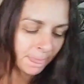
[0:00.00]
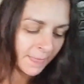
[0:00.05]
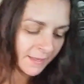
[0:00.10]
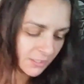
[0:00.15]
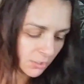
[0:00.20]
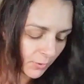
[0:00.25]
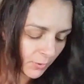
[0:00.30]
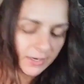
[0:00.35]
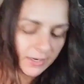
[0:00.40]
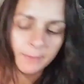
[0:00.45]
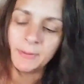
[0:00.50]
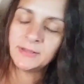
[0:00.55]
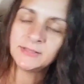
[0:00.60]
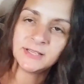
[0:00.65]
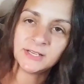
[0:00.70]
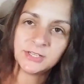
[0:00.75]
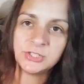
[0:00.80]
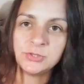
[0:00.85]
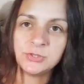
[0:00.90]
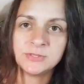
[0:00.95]
So I got my
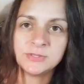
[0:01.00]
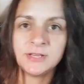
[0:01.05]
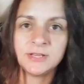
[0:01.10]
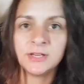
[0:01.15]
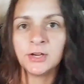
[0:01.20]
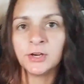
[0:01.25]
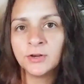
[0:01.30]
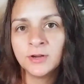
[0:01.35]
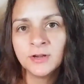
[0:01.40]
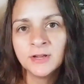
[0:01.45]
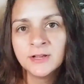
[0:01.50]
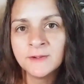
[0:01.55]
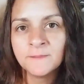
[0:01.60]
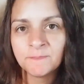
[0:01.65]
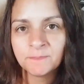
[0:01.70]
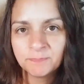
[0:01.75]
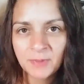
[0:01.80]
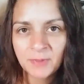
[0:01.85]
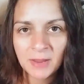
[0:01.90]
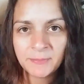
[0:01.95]
tissues here,
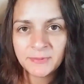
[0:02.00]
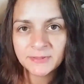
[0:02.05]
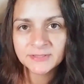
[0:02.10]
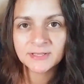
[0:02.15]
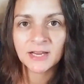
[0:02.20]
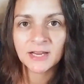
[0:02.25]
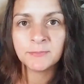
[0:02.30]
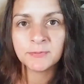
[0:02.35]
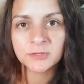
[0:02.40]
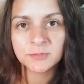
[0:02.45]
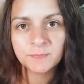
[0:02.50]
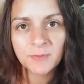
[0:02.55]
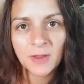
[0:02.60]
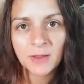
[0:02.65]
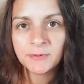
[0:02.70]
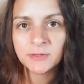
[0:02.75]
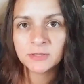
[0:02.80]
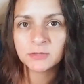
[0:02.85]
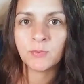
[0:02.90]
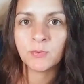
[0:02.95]
baby's diapers,
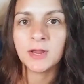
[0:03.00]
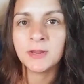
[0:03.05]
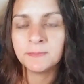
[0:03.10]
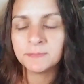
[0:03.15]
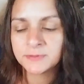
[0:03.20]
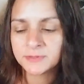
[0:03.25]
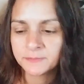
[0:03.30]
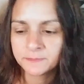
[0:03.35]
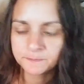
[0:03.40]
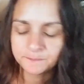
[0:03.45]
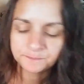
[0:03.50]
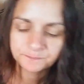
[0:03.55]
baby's wipes.